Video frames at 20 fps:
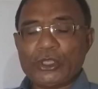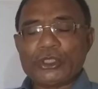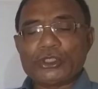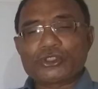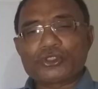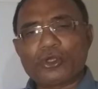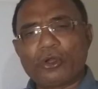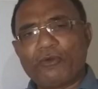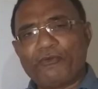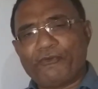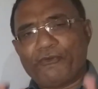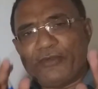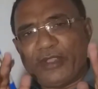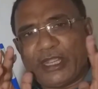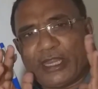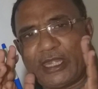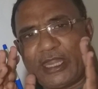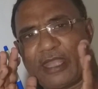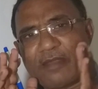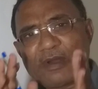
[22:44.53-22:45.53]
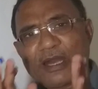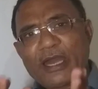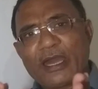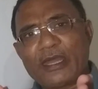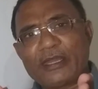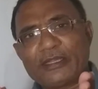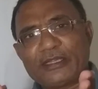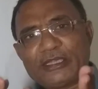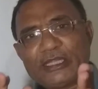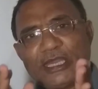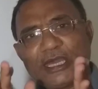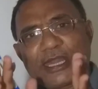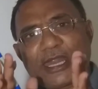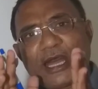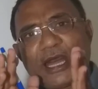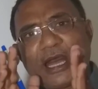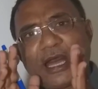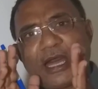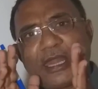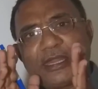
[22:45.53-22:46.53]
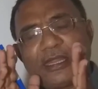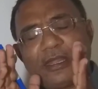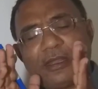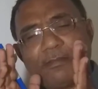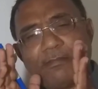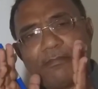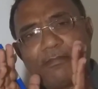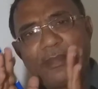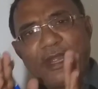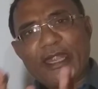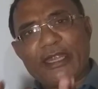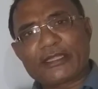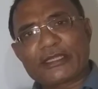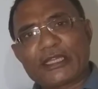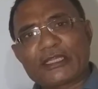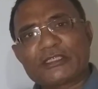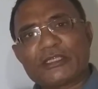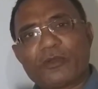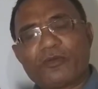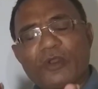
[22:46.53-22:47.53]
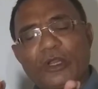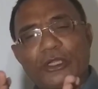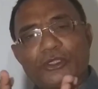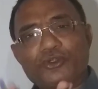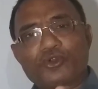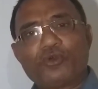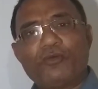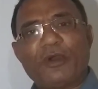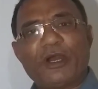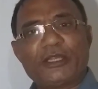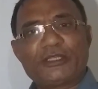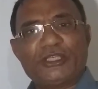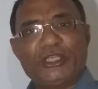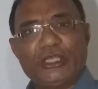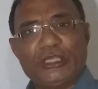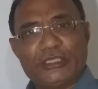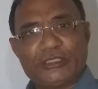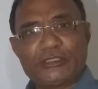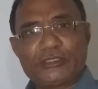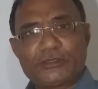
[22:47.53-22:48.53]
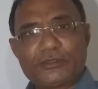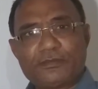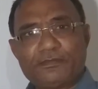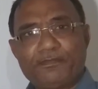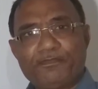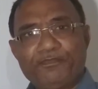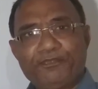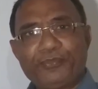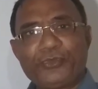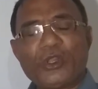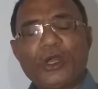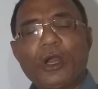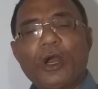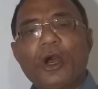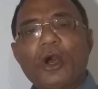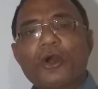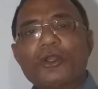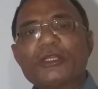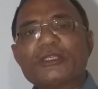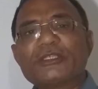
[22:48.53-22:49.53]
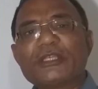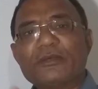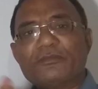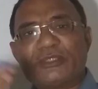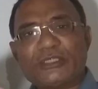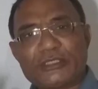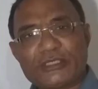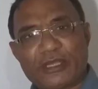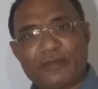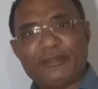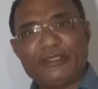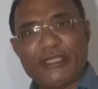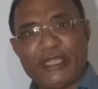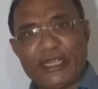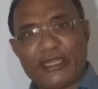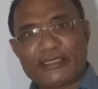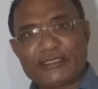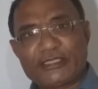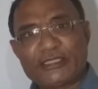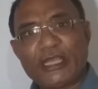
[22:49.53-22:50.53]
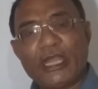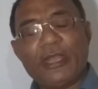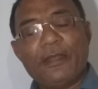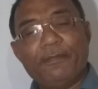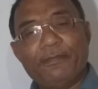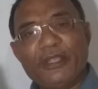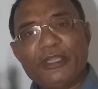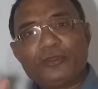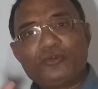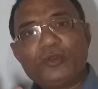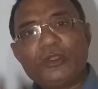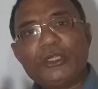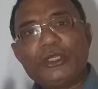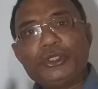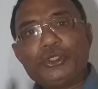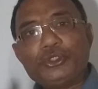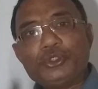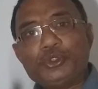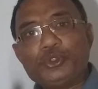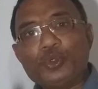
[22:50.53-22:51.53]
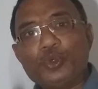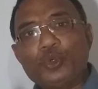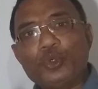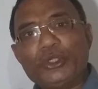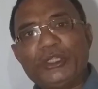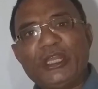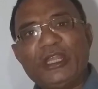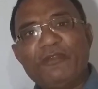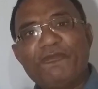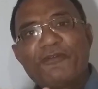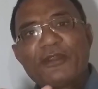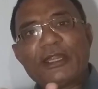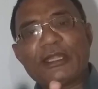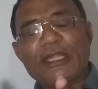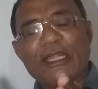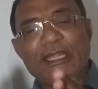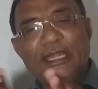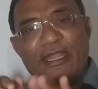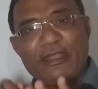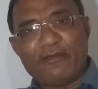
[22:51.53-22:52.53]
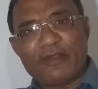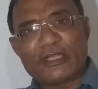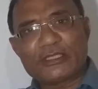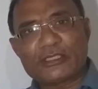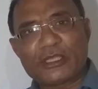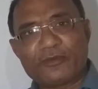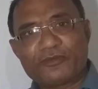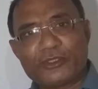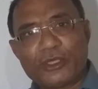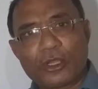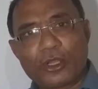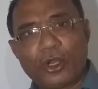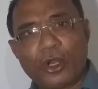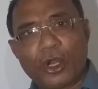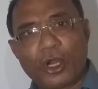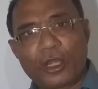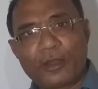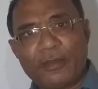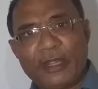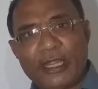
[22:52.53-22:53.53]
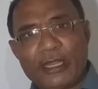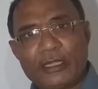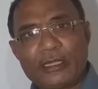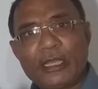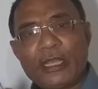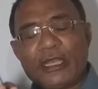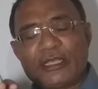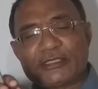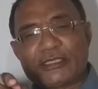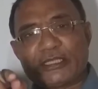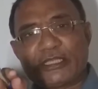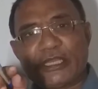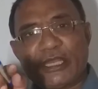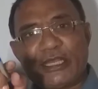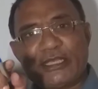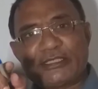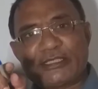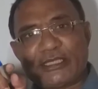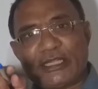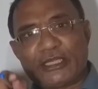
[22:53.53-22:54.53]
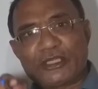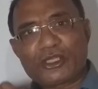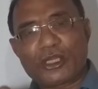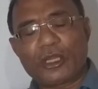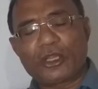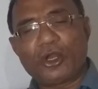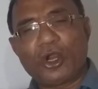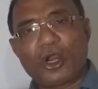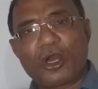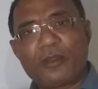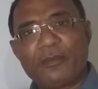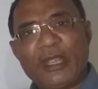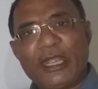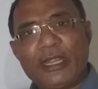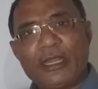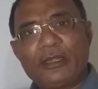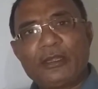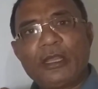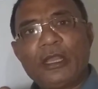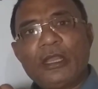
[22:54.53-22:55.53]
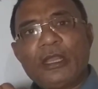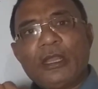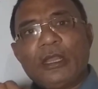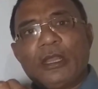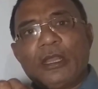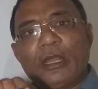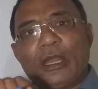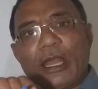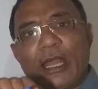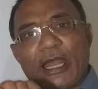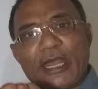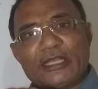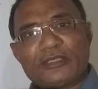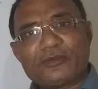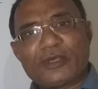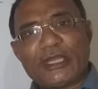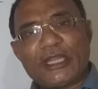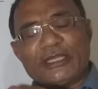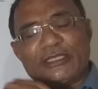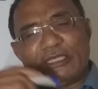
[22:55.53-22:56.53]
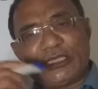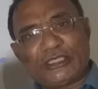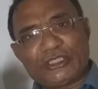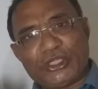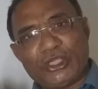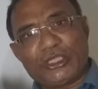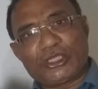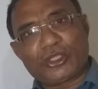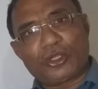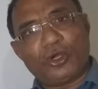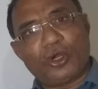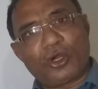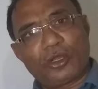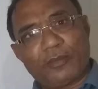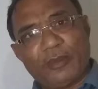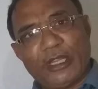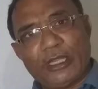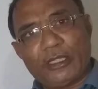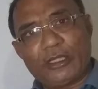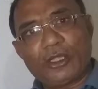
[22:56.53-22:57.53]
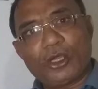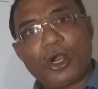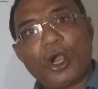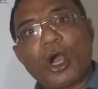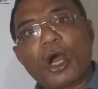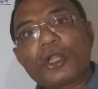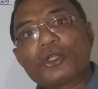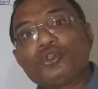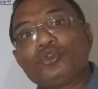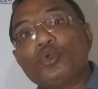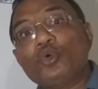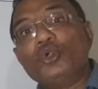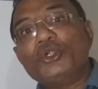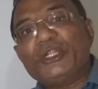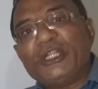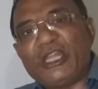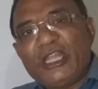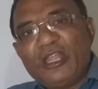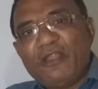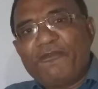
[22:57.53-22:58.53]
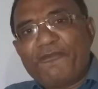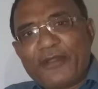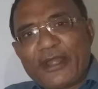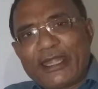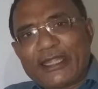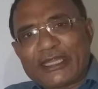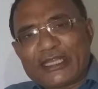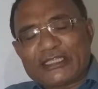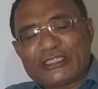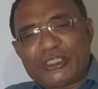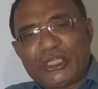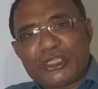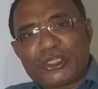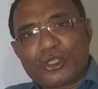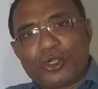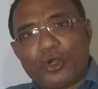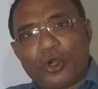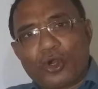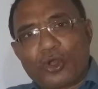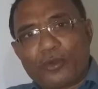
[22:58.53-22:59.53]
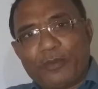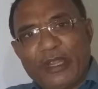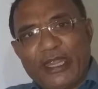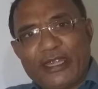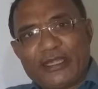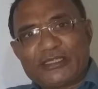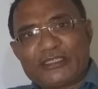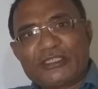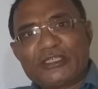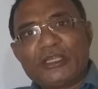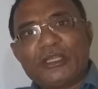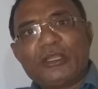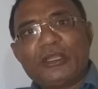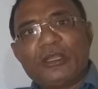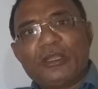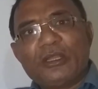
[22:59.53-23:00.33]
So whenever there are matters of controversies on some subjects between two different levels of the government, such as central government as well as a state government, or two different state governments,